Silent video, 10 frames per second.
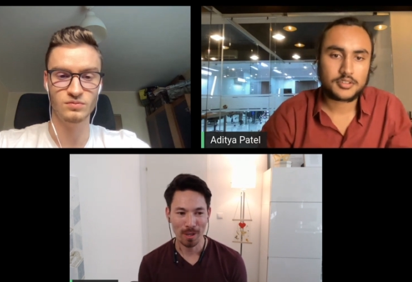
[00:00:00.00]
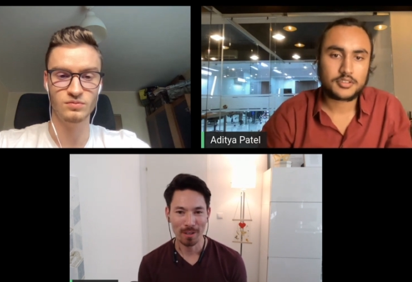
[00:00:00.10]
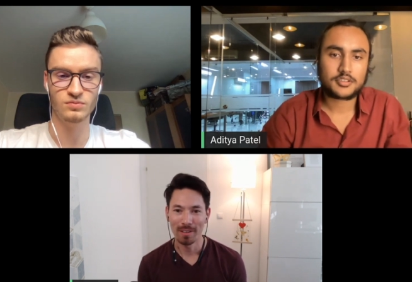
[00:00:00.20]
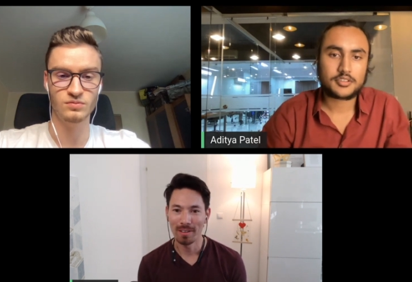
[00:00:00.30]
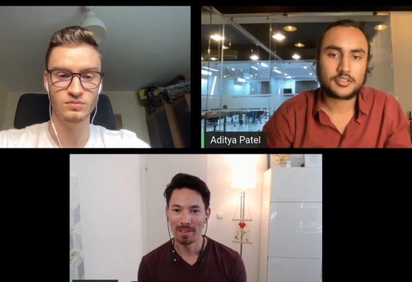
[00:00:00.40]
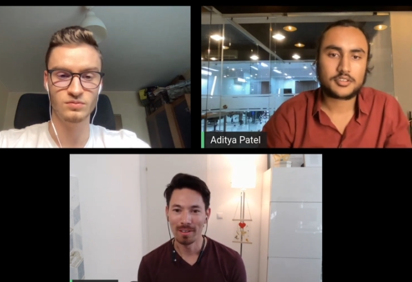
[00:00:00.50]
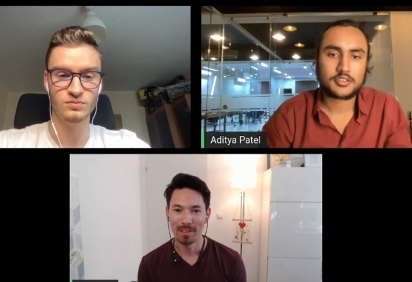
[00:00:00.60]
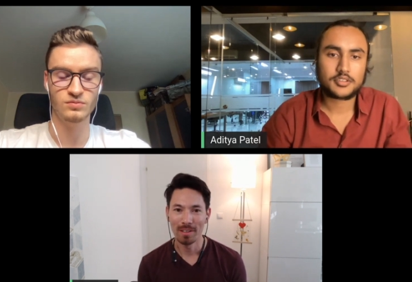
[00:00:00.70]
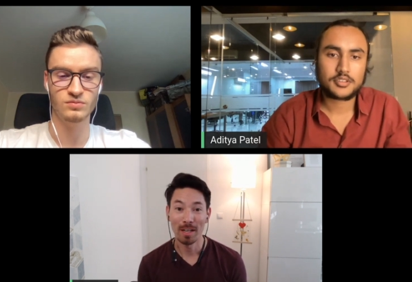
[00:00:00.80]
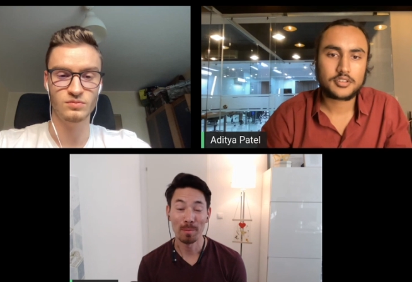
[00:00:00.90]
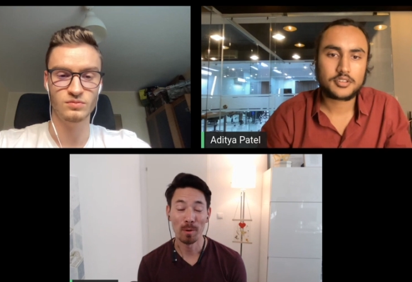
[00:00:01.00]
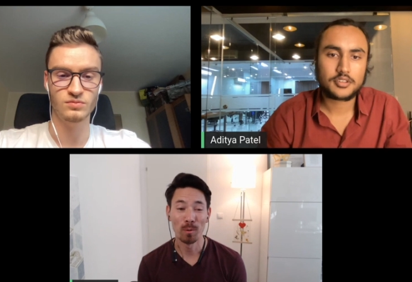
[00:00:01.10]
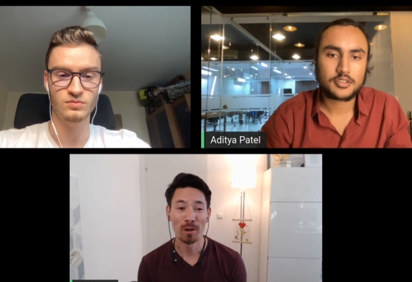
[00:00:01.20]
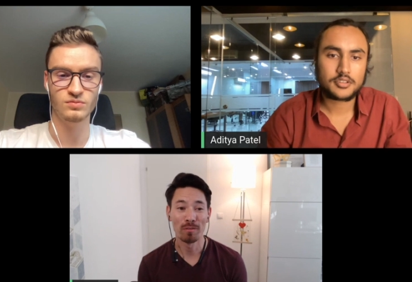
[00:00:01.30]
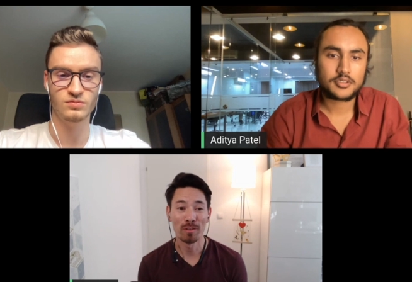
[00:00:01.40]
Speaker 1: modern developer
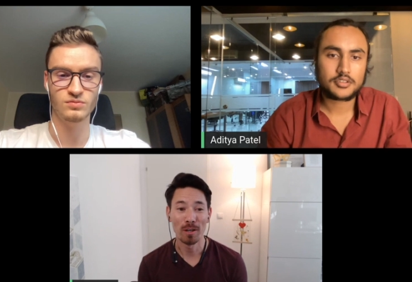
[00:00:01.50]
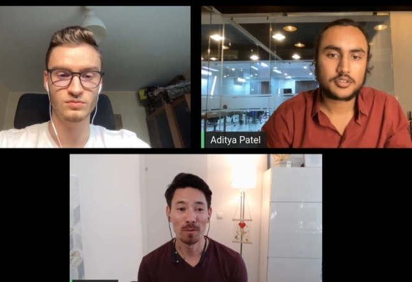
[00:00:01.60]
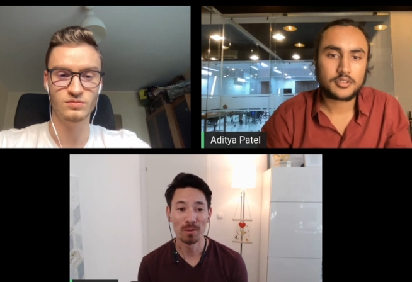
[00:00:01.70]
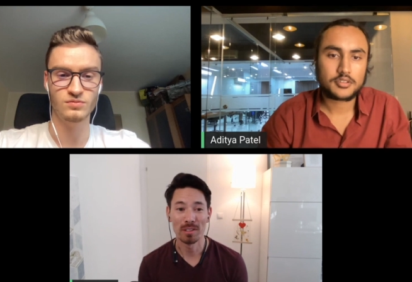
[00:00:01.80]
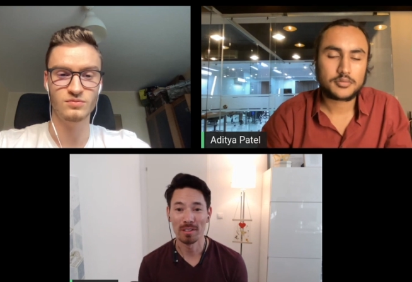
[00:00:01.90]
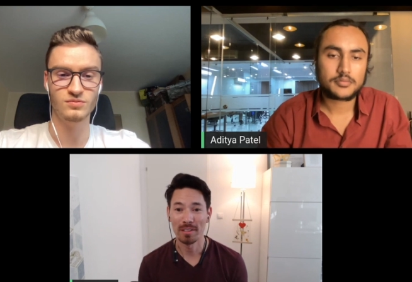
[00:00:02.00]
workflows.